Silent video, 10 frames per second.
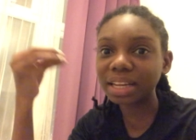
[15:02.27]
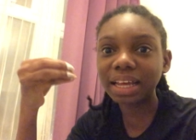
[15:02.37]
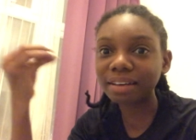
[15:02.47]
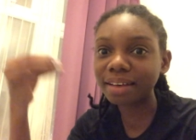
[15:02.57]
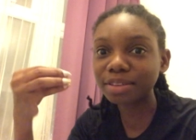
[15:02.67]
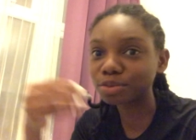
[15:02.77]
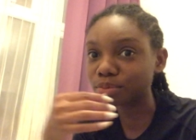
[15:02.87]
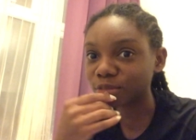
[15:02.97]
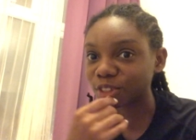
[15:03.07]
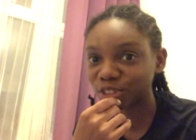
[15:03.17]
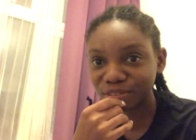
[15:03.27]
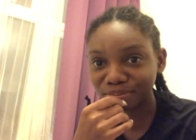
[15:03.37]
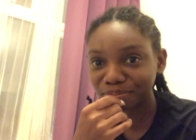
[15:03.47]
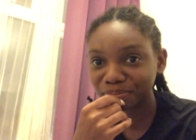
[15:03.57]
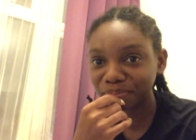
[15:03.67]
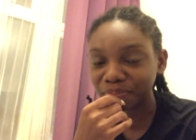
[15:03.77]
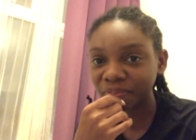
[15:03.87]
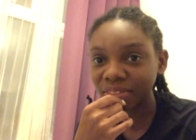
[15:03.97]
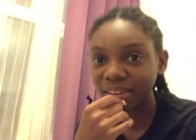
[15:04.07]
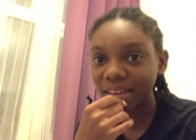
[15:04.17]
I cried so much.
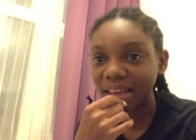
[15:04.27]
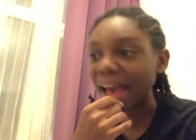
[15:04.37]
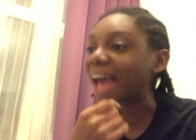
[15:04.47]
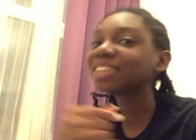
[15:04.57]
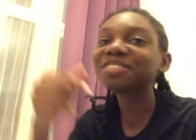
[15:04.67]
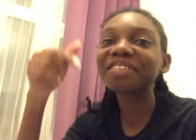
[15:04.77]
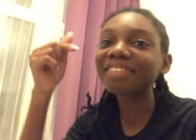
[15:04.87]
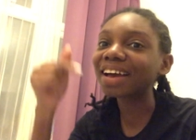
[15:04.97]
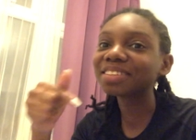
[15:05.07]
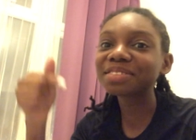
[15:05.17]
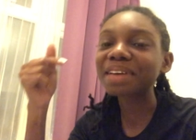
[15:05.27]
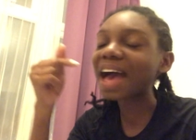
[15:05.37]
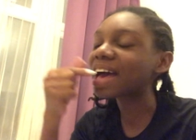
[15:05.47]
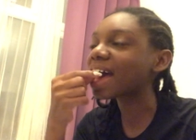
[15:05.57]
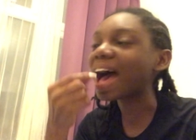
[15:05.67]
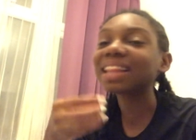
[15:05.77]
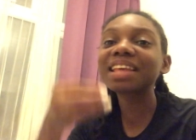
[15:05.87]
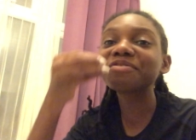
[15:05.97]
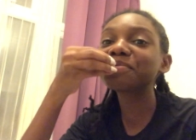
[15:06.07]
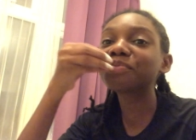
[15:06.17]
I did not cry this. At
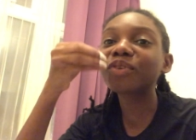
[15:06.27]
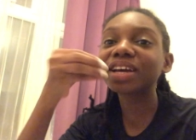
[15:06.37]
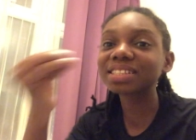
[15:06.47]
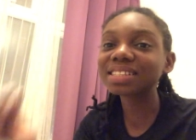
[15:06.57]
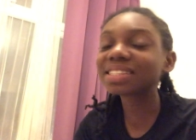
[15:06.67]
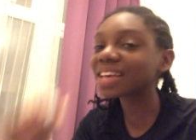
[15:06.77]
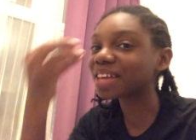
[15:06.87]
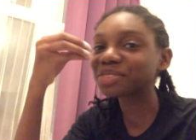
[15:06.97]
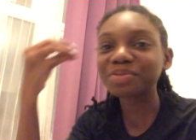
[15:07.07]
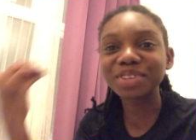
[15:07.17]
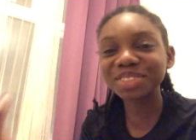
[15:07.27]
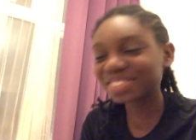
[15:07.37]
every point, tears were